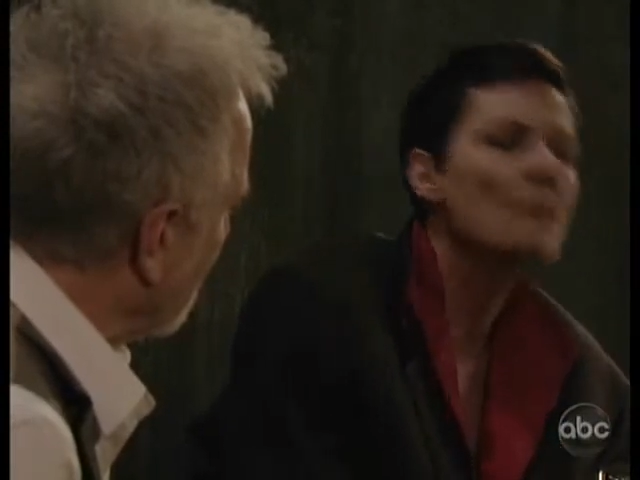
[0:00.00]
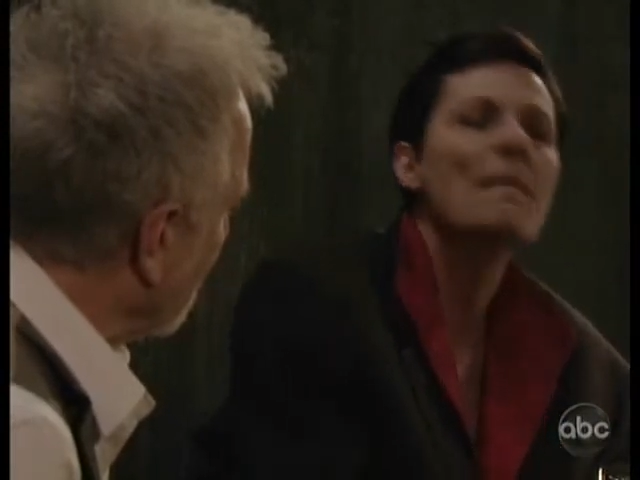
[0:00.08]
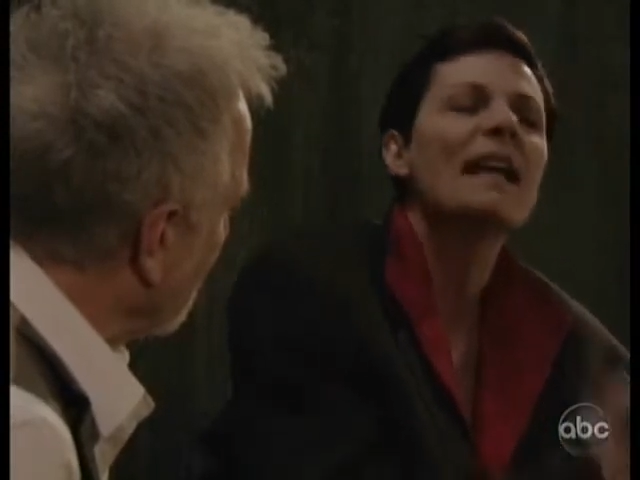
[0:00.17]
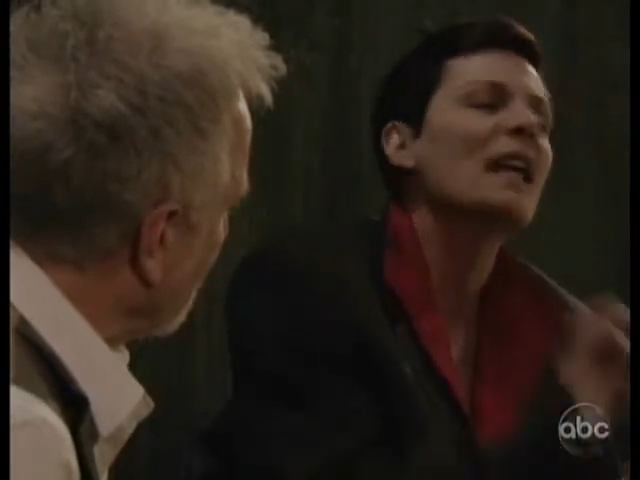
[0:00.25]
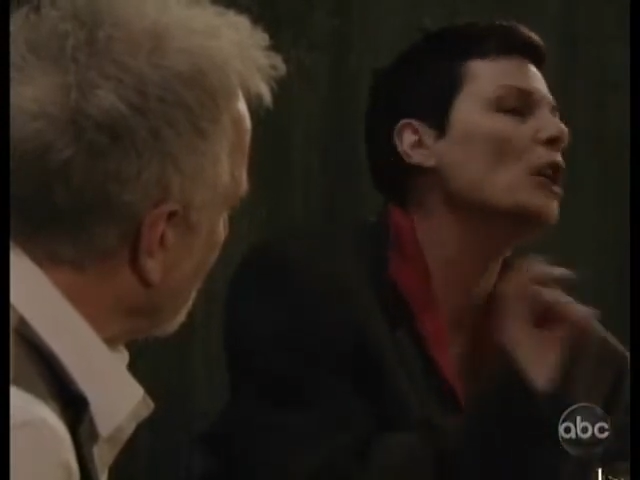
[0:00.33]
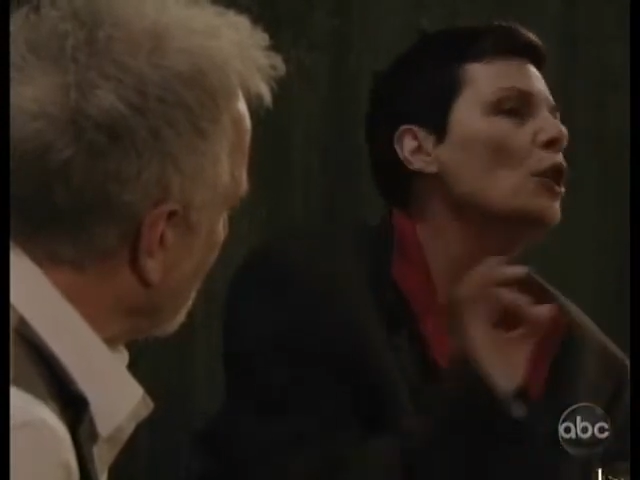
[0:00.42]
to
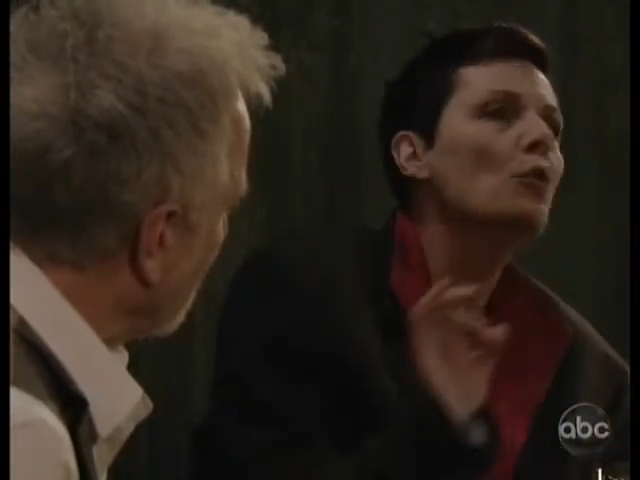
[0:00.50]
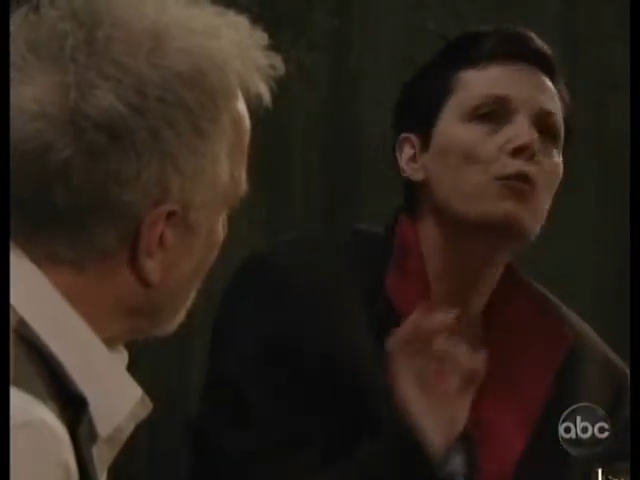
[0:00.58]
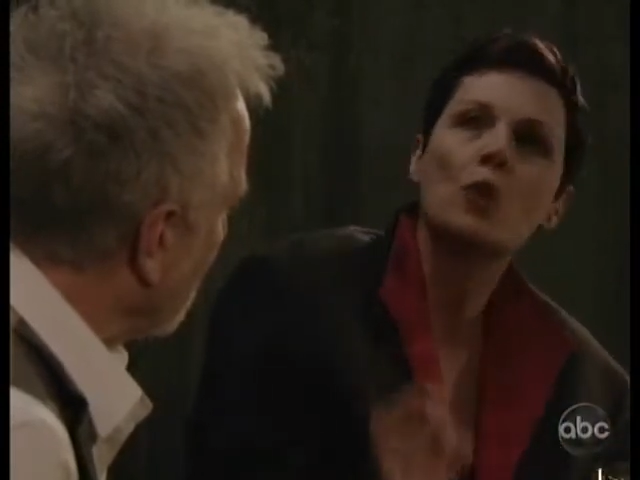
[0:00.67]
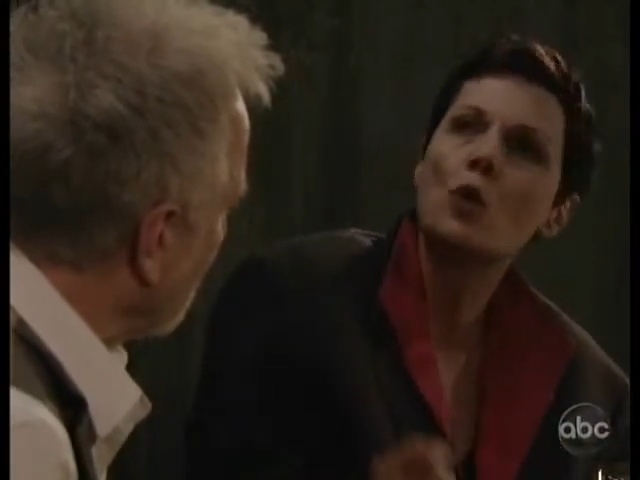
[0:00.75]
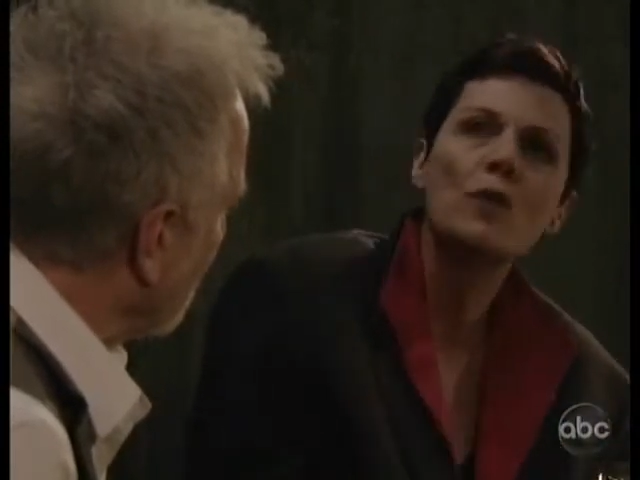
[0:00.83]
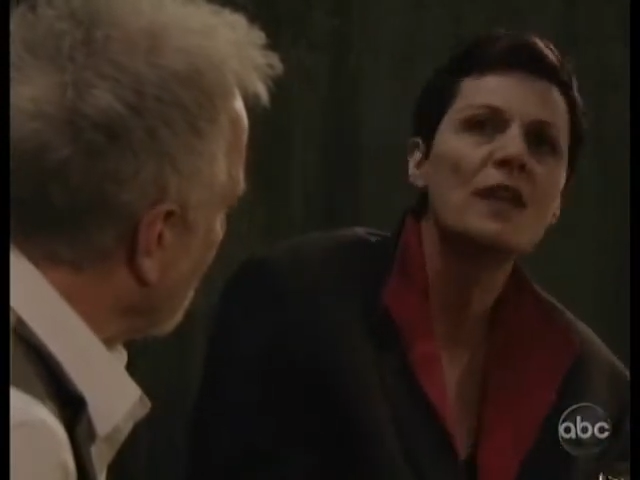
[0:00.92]
making you
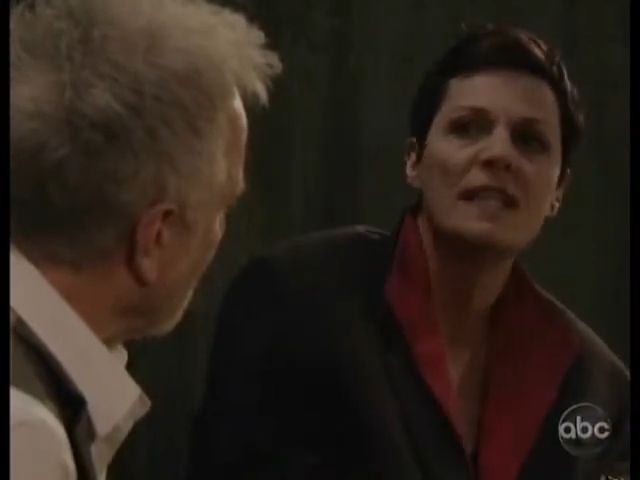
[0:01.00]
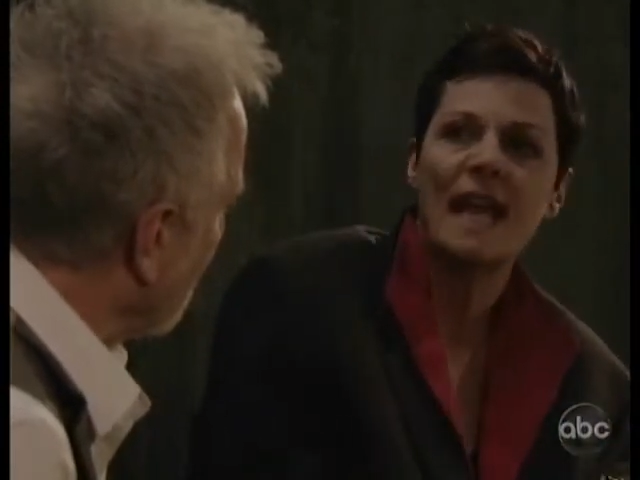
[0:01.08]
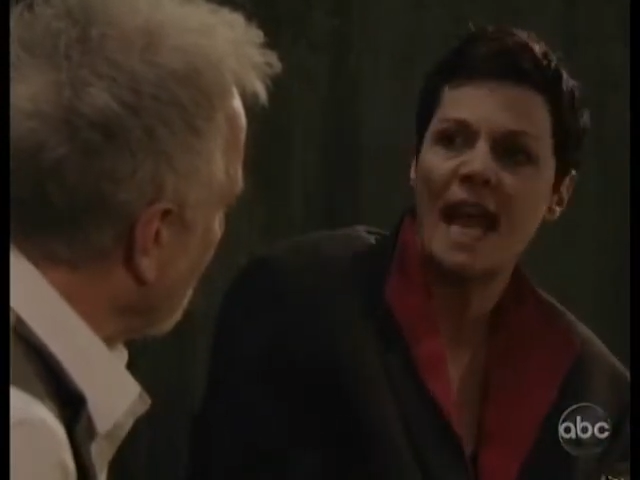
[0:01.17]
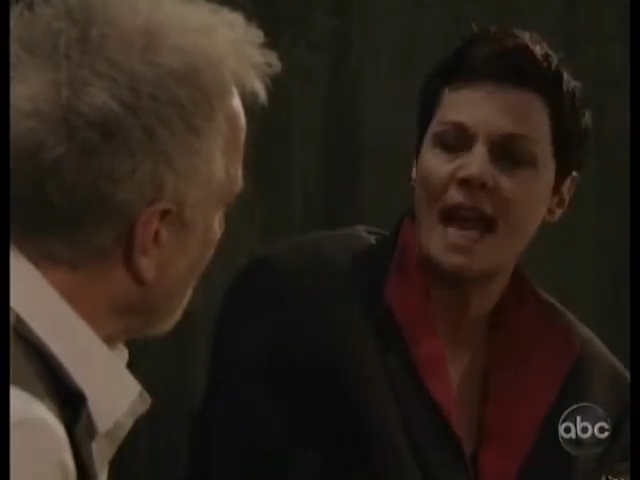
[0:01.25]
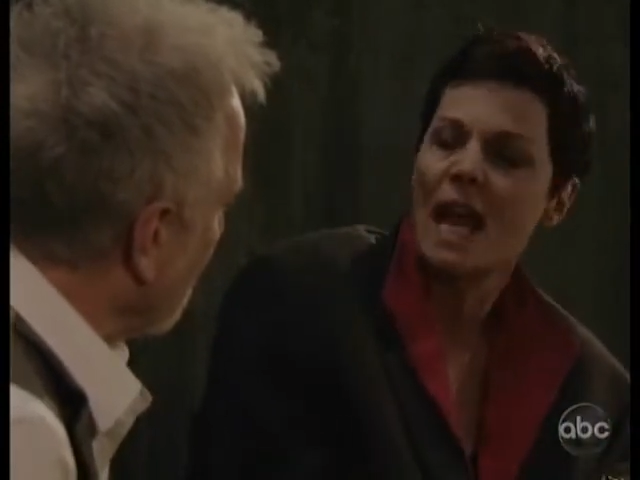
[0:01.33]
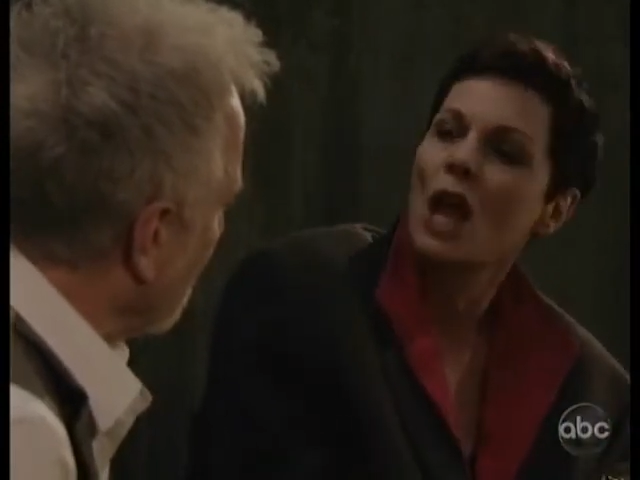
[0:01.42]
rue the
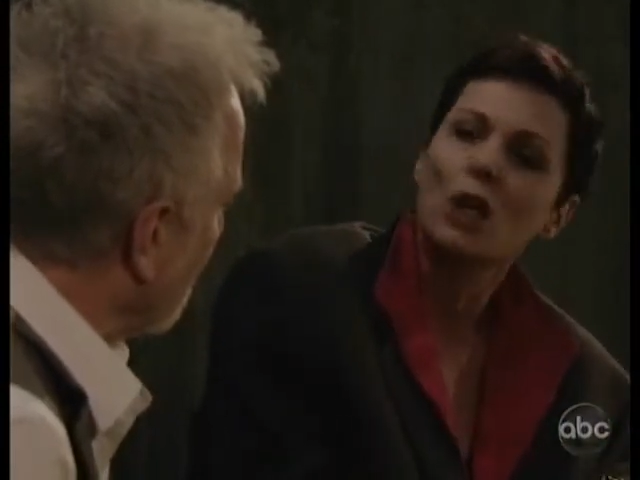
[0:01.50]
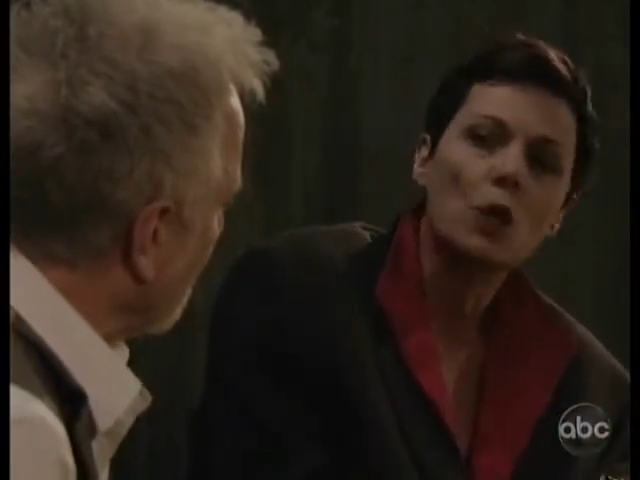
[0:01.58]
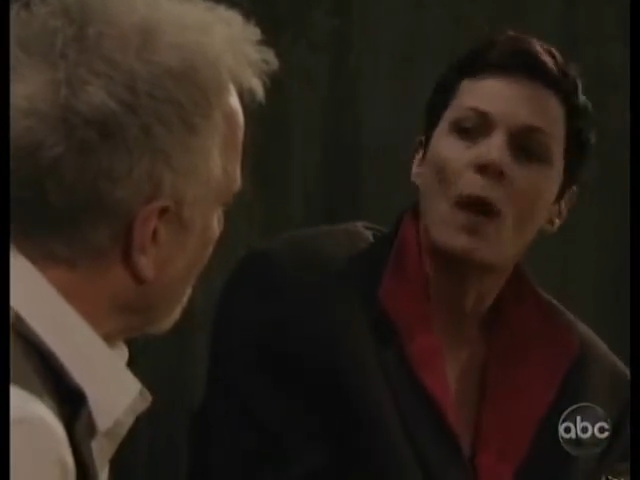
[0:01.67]
day